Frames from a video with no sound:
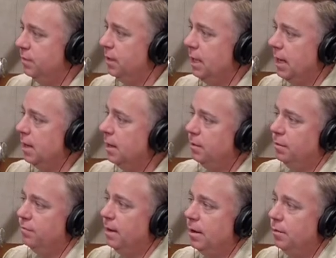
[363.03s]
of Indiana, and
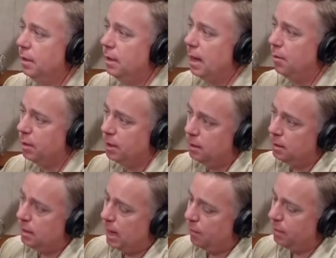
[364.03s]
they're found, and how we
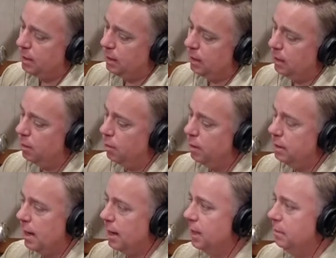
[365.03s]
how we go and
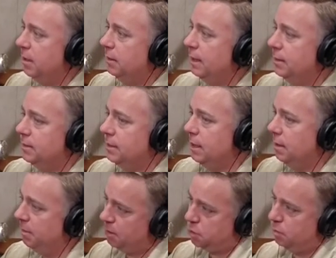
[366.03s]
document that scene
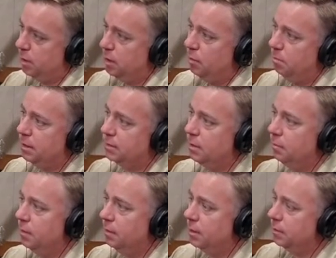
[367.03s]
and make sure we don't miss
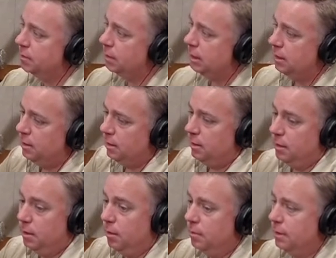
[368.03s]
something, because
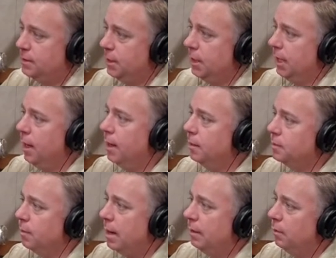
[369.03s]
you know it's Indiana,
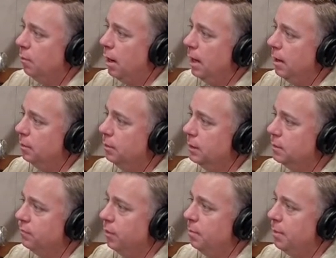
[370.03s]
so out in the wild, right.
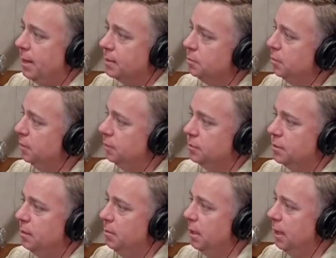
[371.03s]
It's very possible that there's
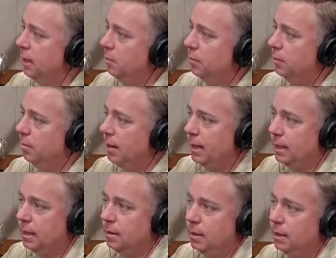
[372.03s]
going to be an animal that might
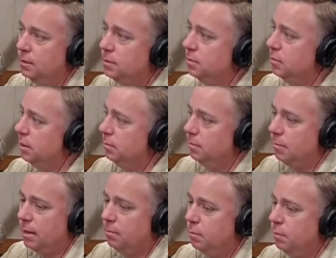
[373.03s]
get into it and
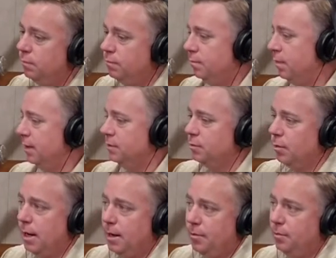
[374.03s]
might move things
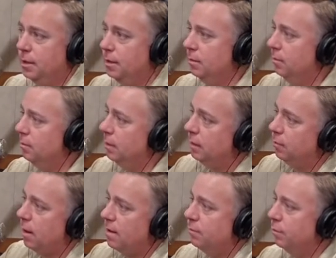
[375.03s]
around and
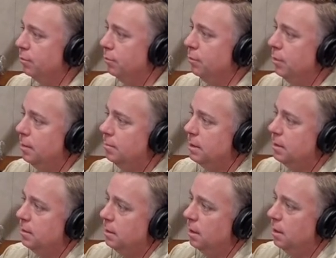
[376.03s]
and rifle through a
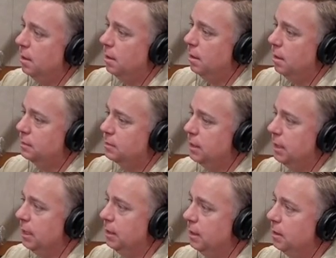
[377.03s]
uh, a
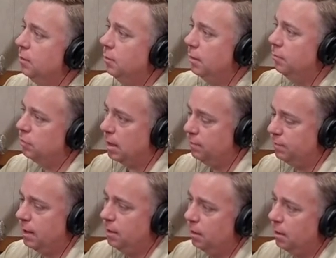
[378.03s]
scene, and you want to try to
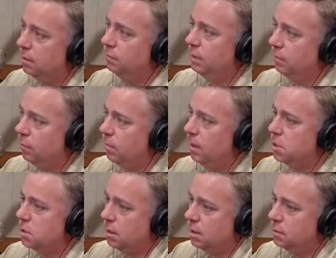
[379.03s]
find all of the
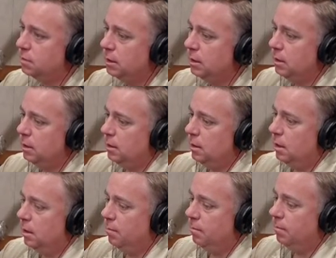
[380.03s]
information, because
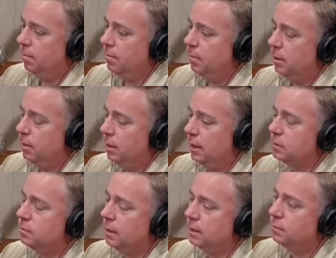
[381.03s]
um, you know, and
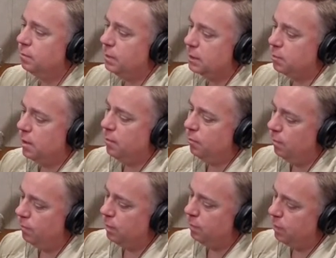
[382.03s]
that's that's that's probably
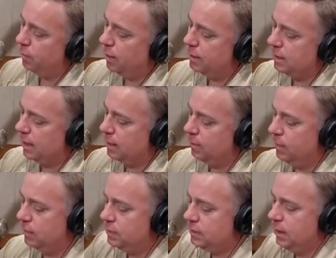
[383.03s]
we we want to
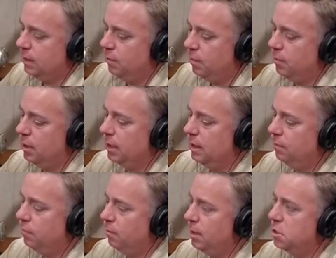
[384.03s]
document the scene, and we want to get
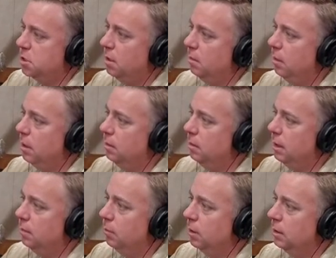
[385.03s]
information, and and,
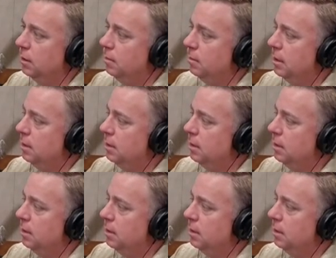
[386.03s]
and really the.